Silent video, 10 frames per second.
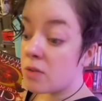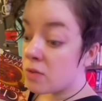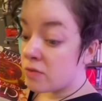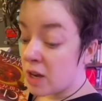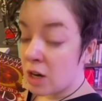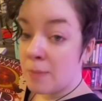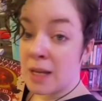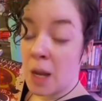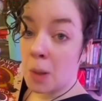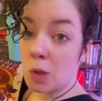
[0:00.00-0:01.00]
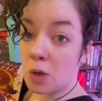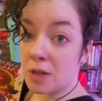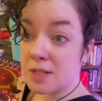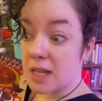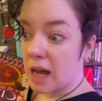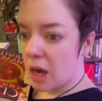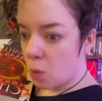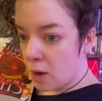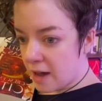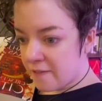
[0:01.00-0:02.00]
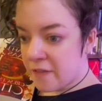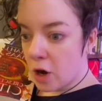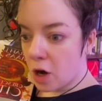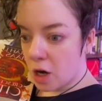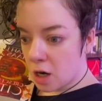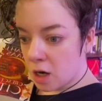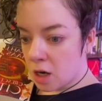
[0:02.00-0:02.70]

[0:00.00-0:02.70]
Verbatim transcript: Very big on the loyalty. However,